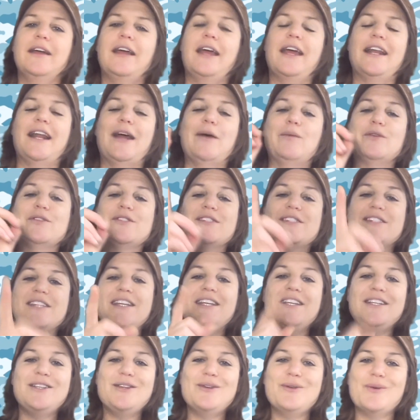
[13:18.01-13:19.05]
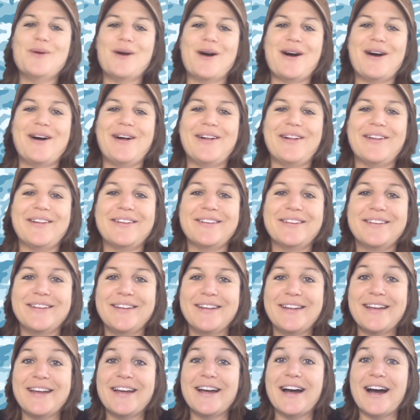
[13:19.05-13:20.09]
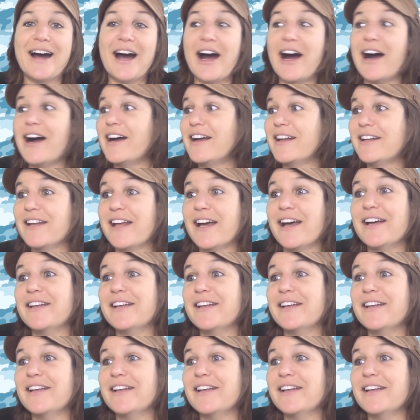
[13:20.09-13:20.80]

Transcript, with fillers: And I will see you all on